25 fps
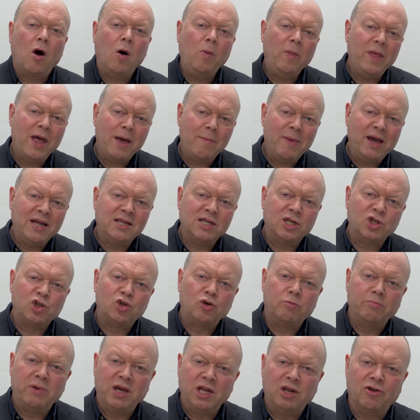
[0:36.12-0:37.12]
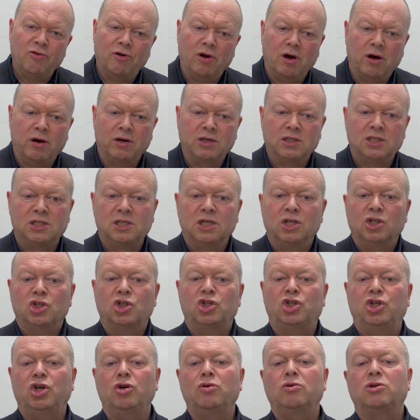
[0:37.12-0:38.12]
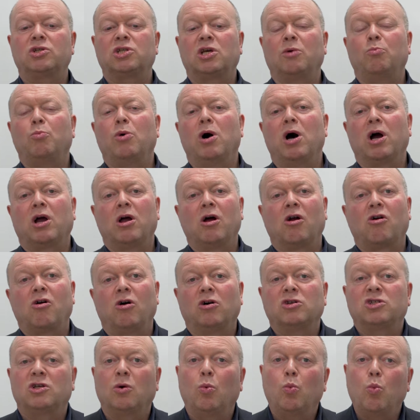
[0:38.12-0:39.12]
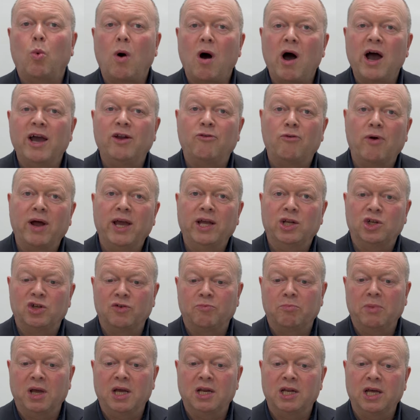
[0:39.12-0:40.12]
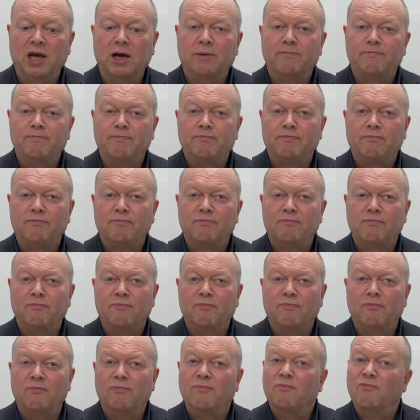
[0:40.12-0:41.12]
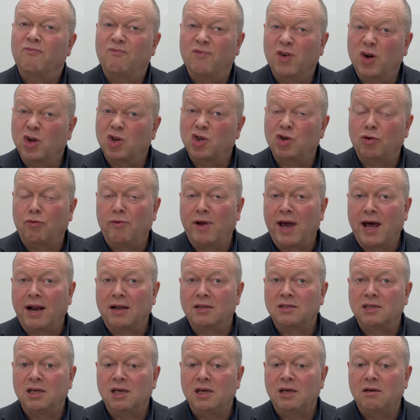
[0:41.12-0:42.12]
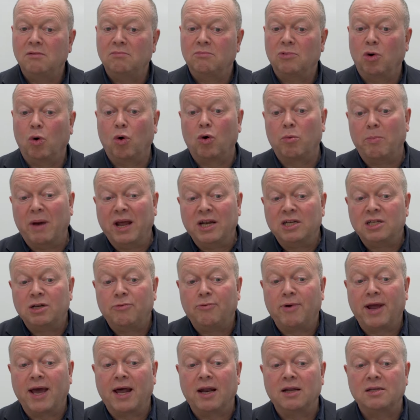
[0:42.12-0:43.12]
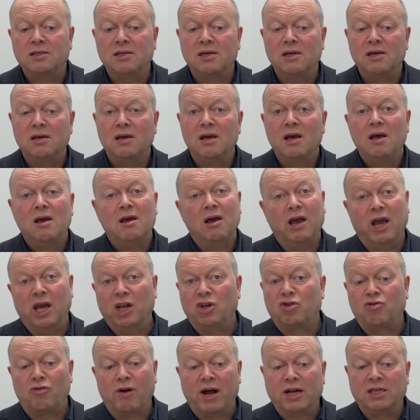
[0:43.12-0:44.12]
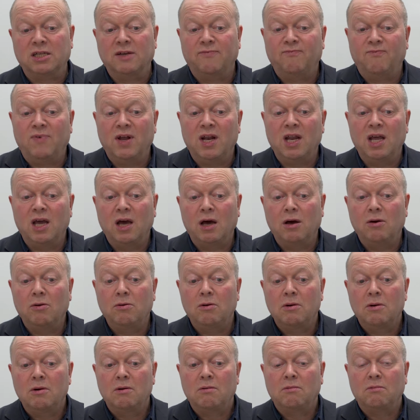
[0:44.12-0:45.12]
On the MA Digital Media Arts, students can work across a wide range of media. Virtual reality, augmented reality, interactive video,